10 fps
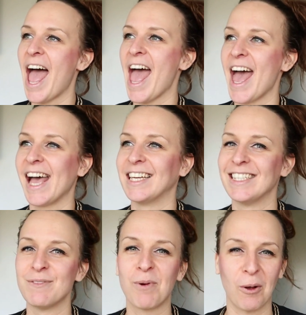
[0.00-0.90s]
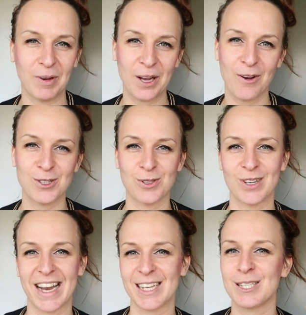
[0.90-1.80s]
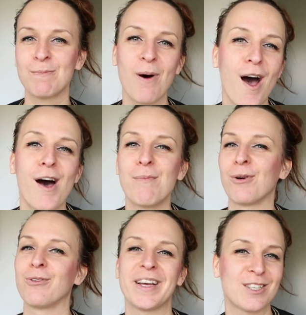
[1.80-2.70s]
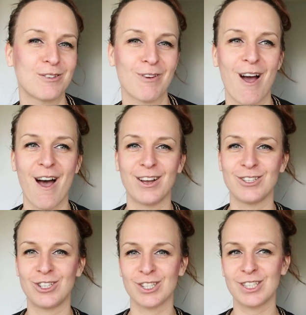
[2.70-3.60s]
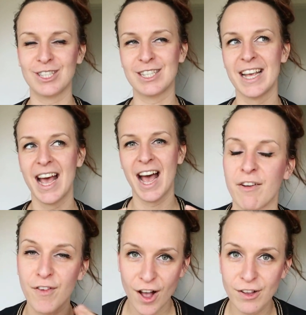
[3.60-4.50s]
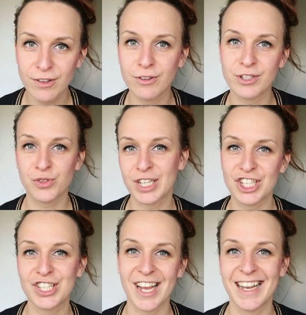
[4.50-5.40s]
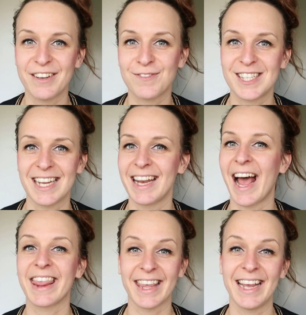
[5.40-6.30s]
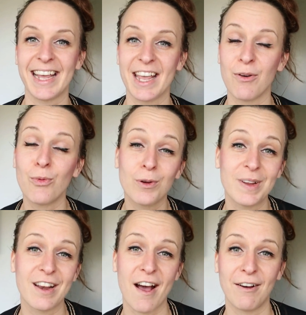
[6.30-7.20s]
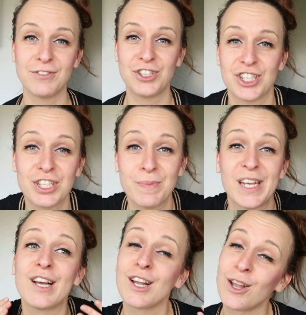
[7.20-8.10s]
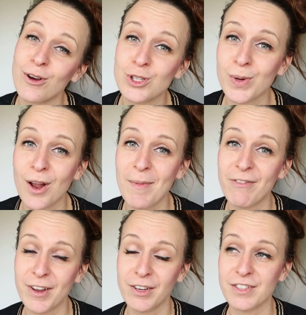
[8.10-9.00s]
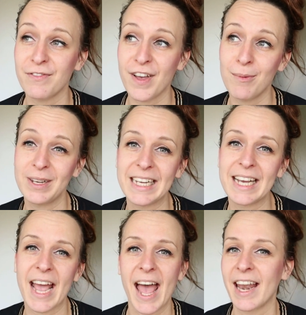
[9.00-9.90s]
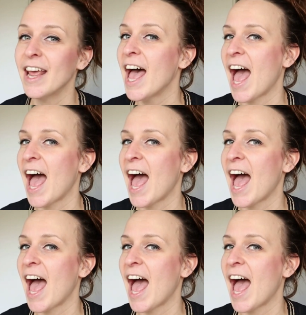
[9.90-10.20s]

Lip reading: and probably go to a nice pub or restaurant. Just if all restrictions are lifted, I think it would be enough just to be close with all my friends and family again,